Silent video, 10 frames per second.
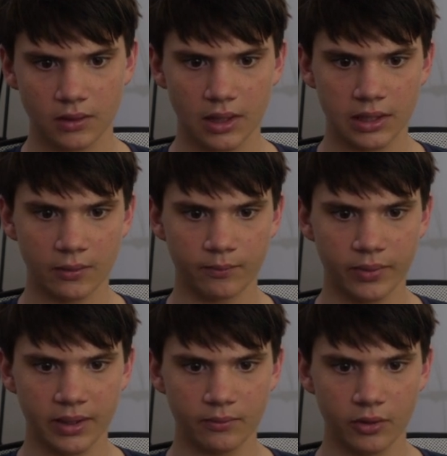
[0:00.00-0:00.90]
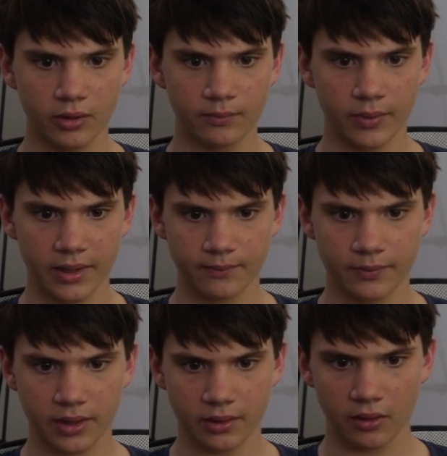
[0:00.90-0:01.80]
and then pin mode, button
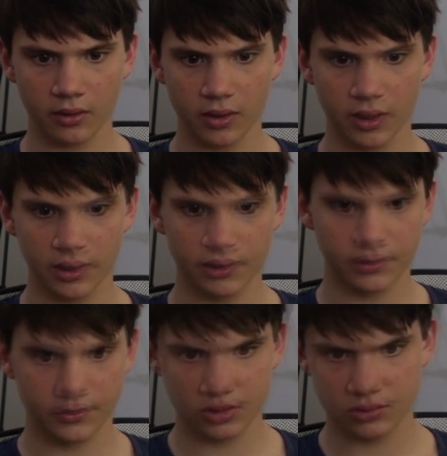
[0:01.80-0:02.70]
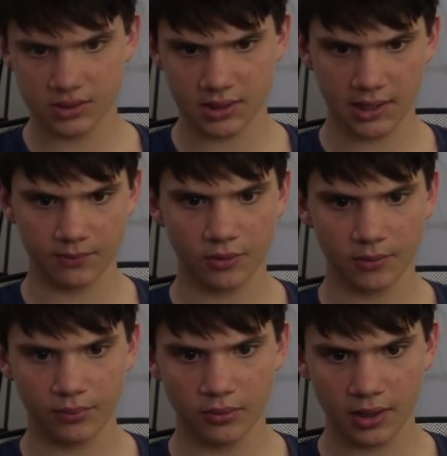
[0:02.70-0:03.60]
pin high, 2 is an
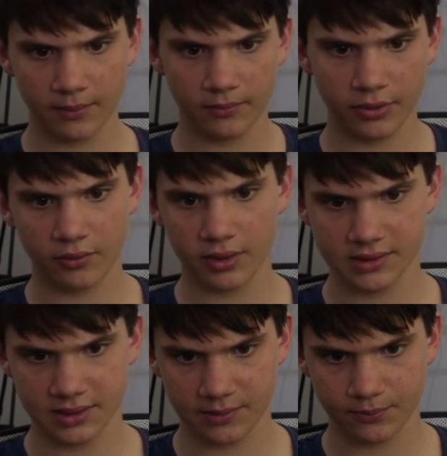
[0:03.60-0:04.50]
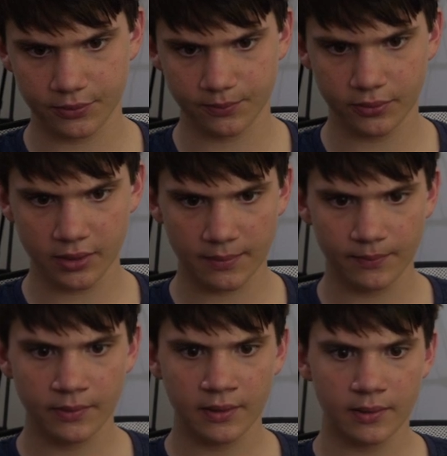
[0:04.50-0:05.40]
input pull-up, 3 is an input
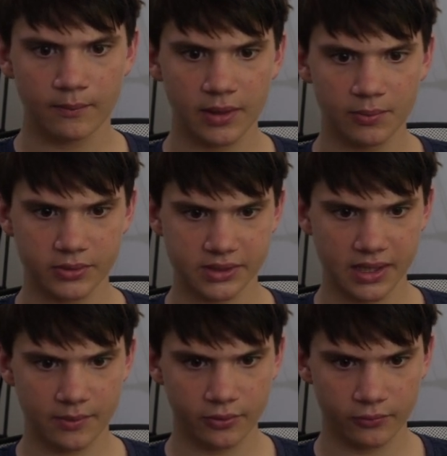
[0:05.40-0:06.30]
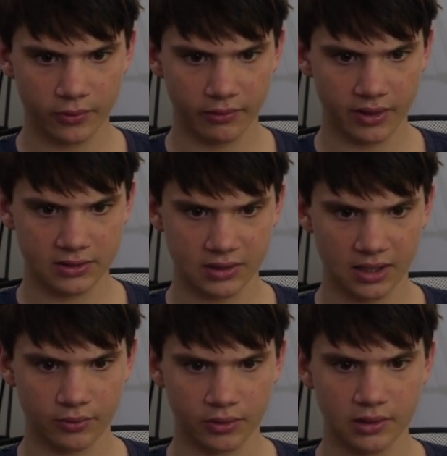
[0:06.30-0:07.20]
pull-up, beeper is an output, relay is an
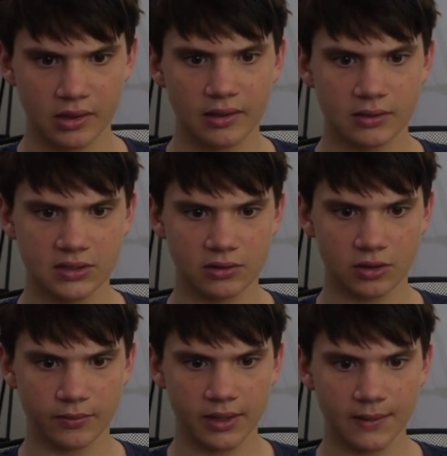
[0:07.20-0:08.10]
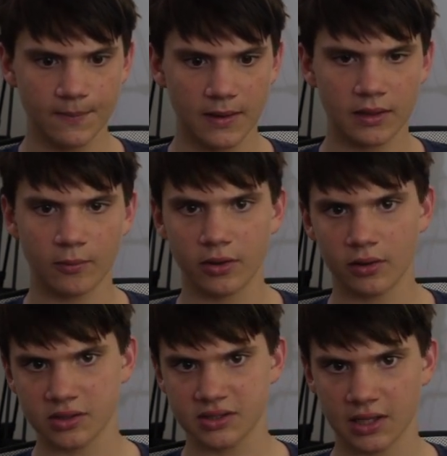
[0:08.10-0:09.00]
output, serial.begin, and then we go
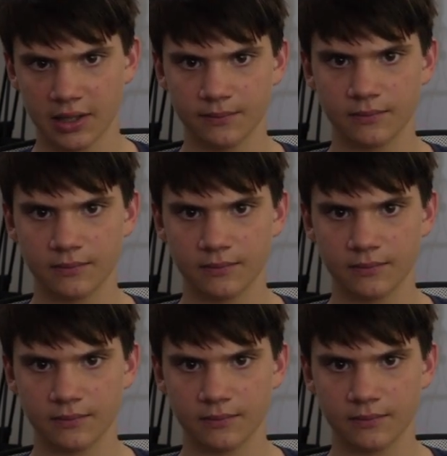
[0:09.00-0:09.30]
to start.